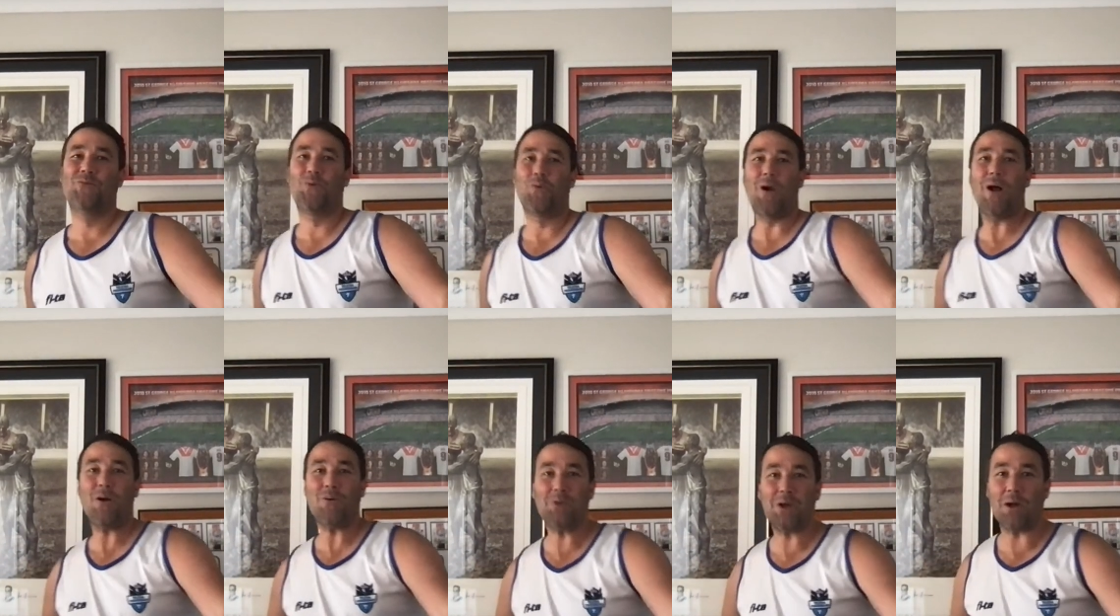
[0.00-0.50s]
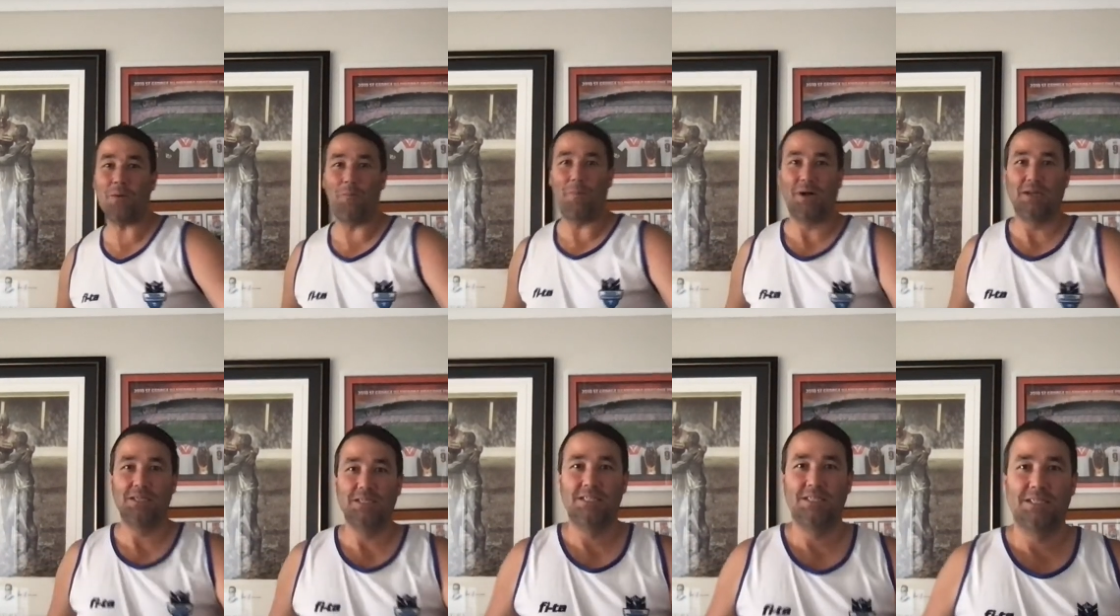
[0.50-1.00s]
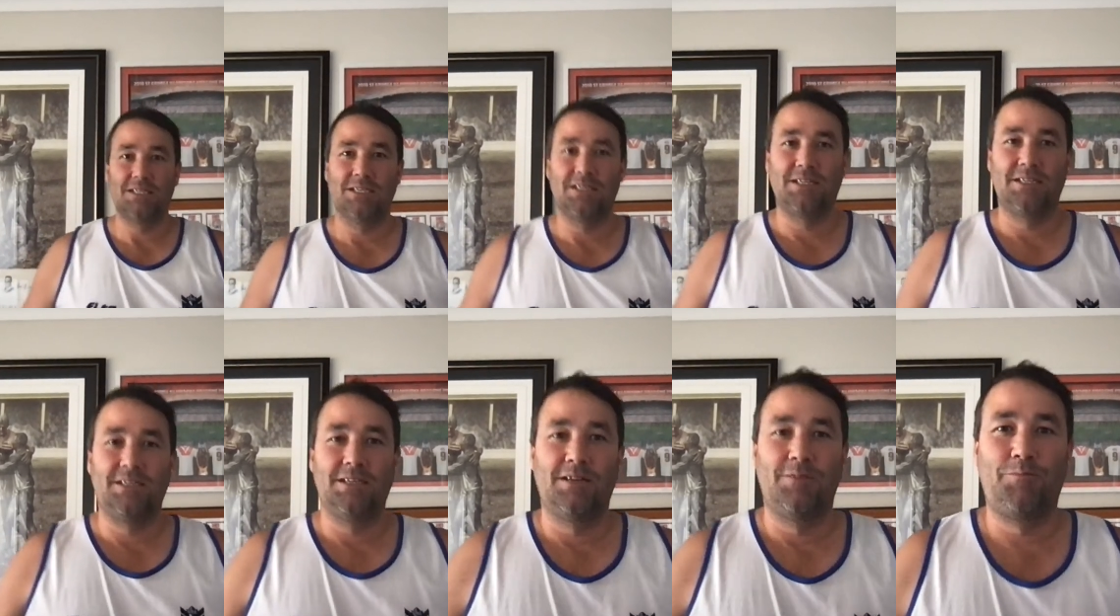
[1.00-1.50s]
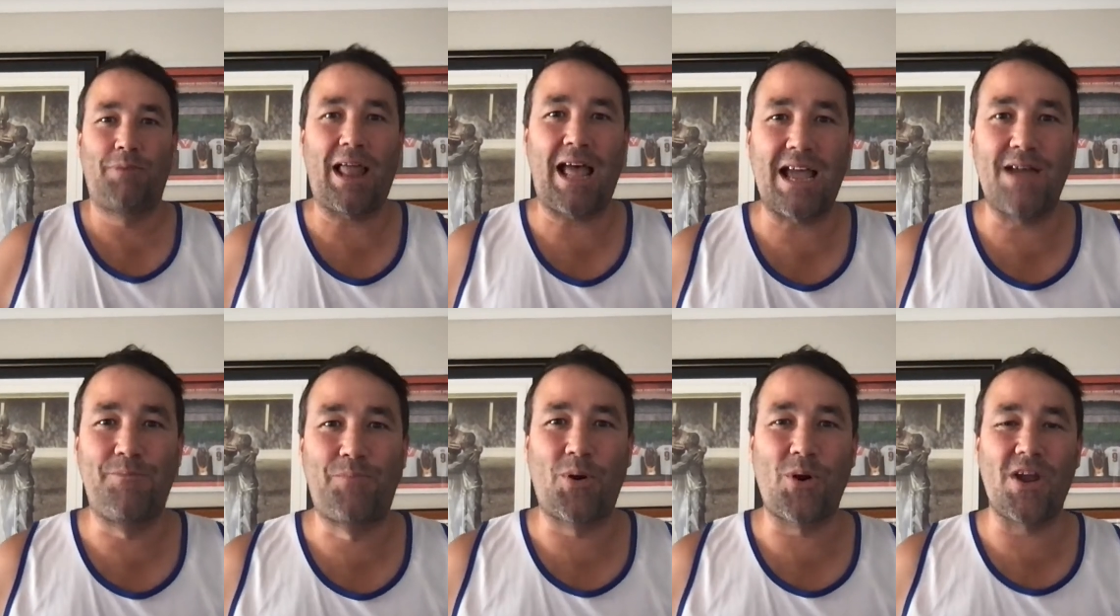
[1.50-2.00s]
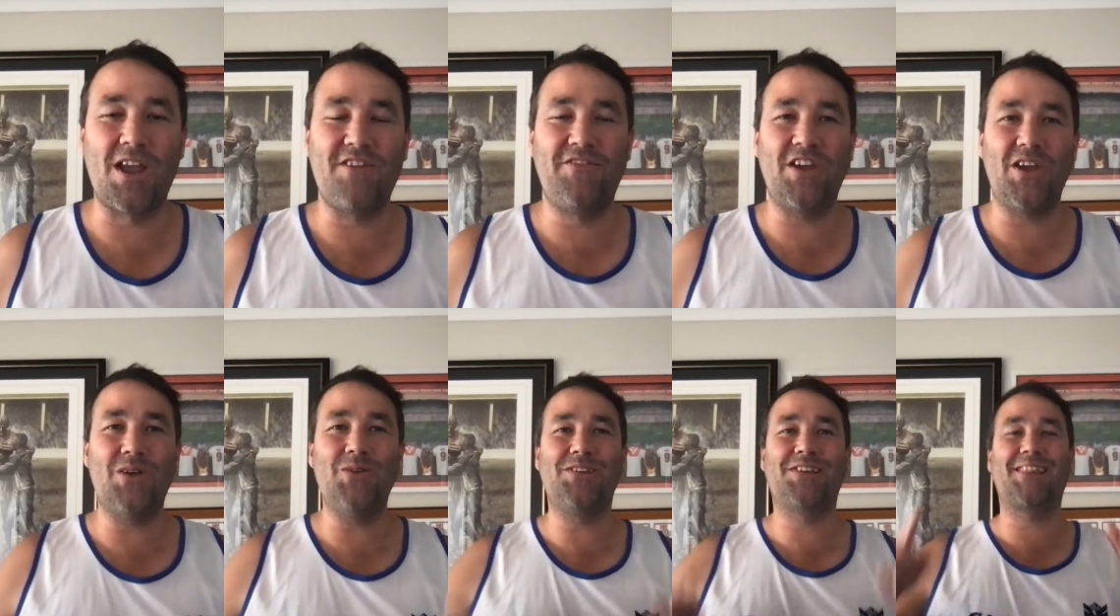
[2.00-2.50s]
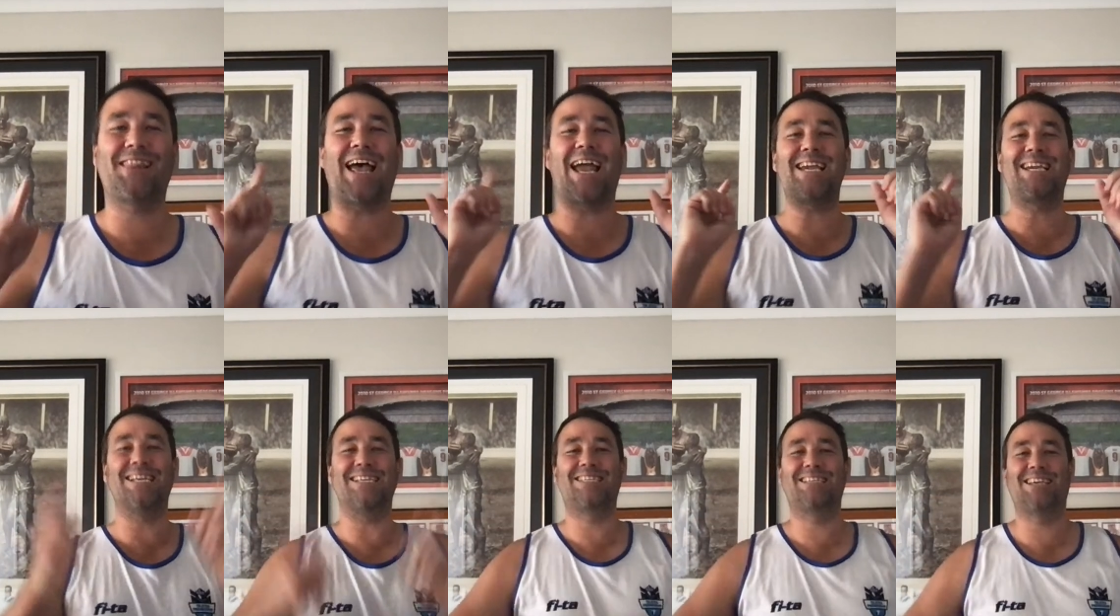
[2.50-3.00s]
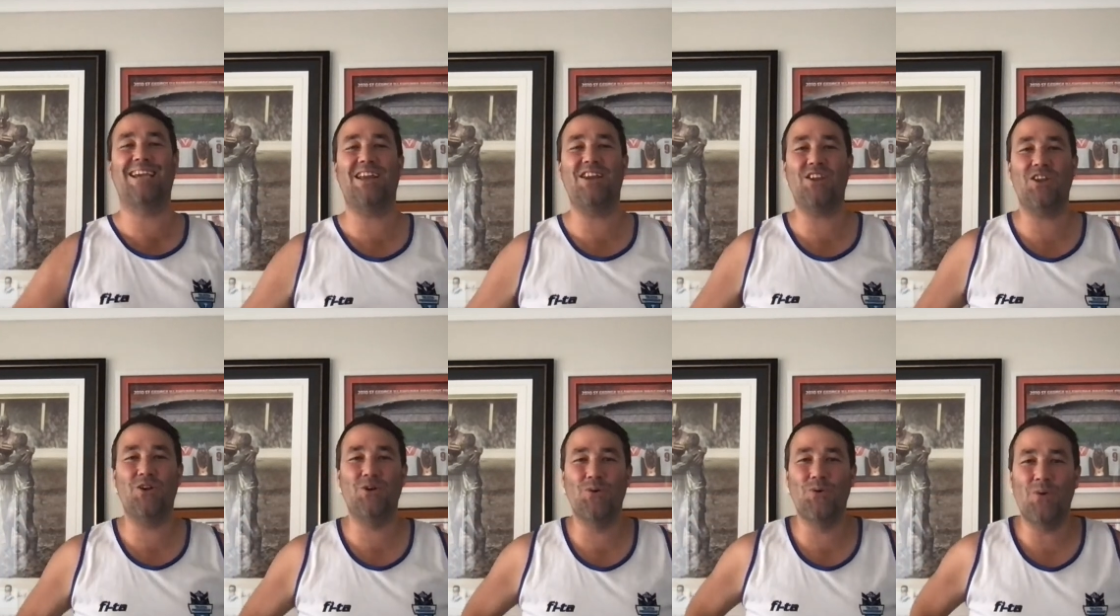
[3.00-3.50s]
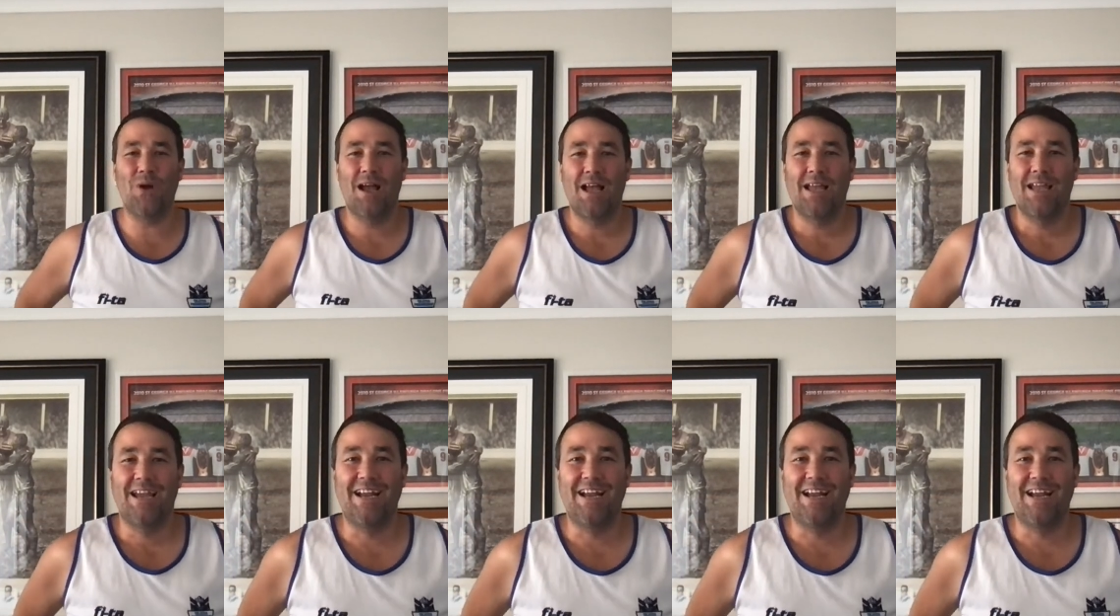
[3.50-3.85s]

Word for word: Welcome! Player previews, they continue.